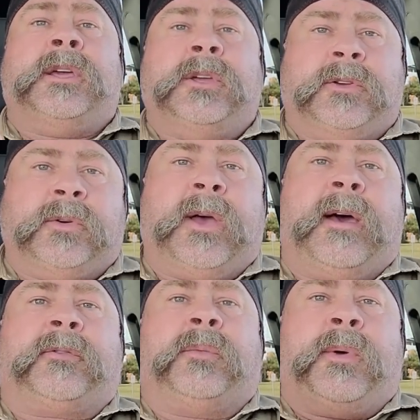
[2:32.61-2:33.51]
You do
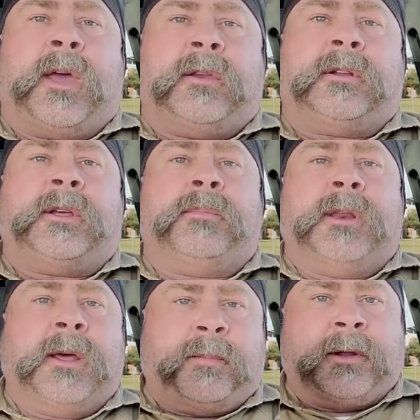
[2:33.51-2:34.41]
have to manually
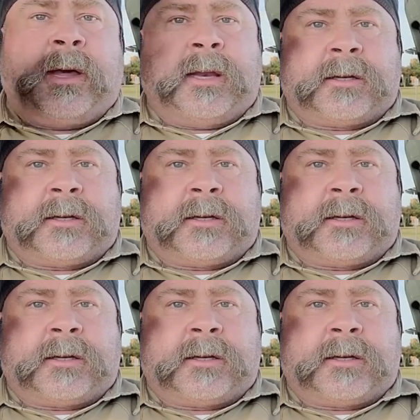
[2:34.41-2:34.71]
manipulate it